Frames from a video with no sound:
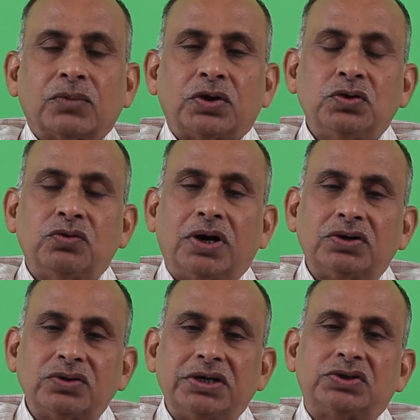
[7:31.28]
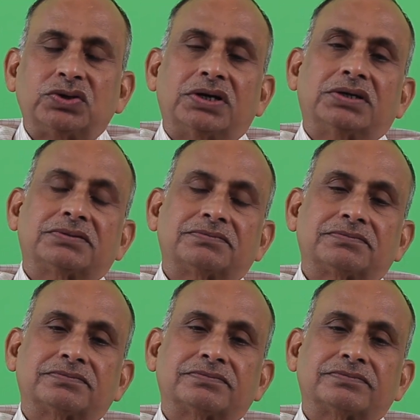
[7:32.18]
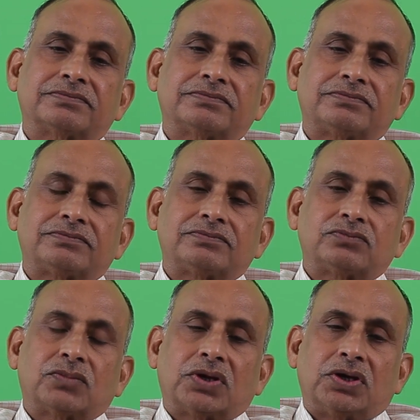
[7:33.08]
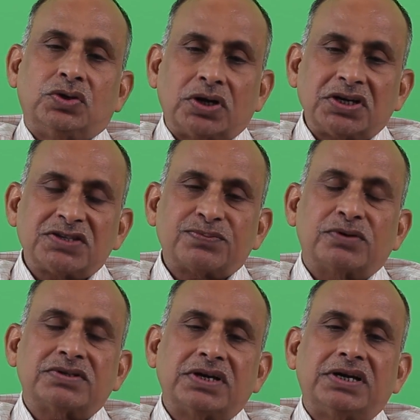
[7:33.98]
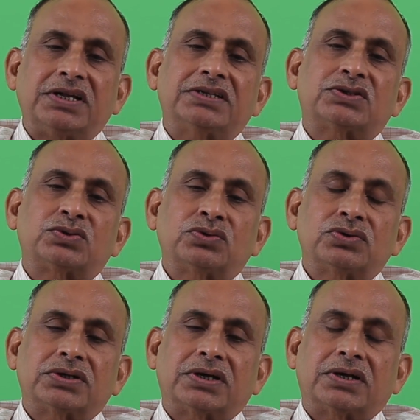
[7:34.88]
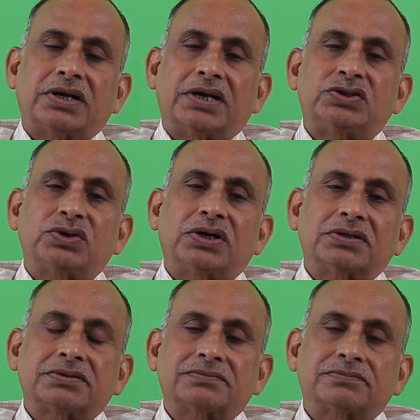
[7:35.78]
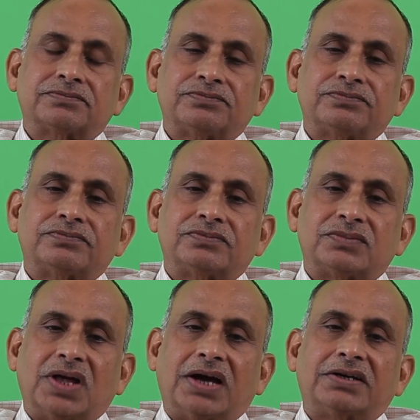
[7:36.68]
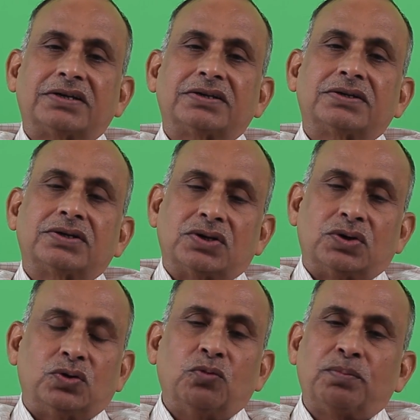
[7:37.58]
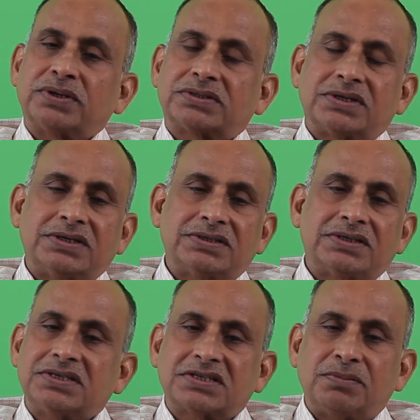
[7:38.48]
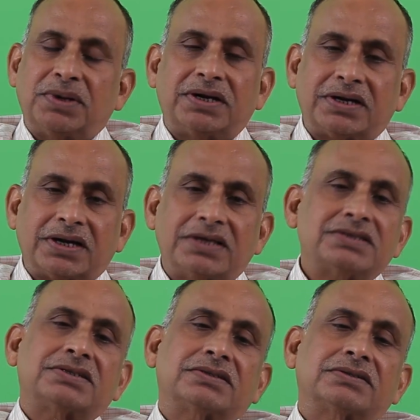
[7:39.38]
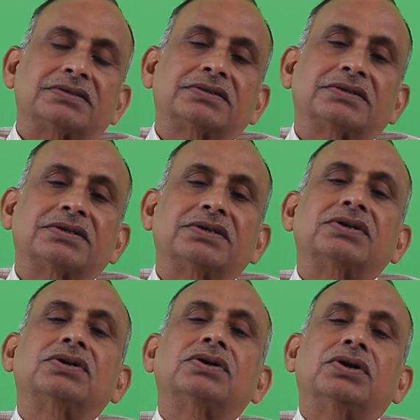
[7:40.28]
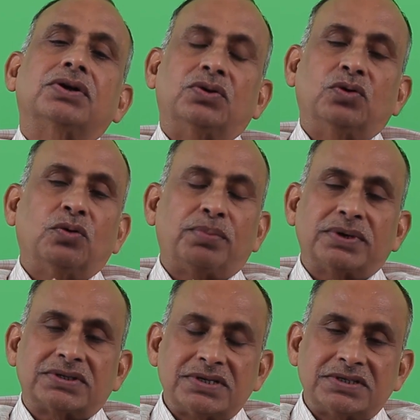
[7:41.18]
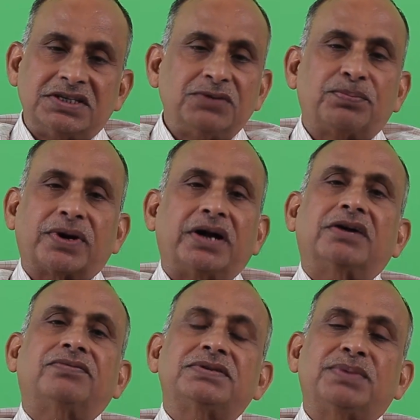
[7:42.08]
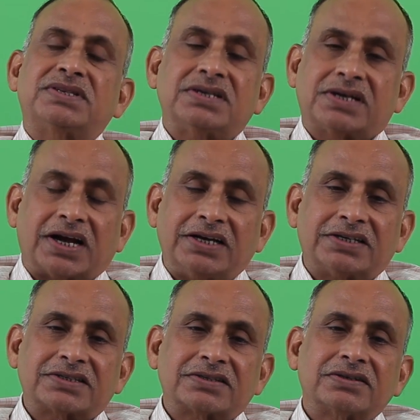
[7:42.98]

You want to ensure, your responsibility is to ensure that no person is discriminated against, no person is deprived of his basic rights.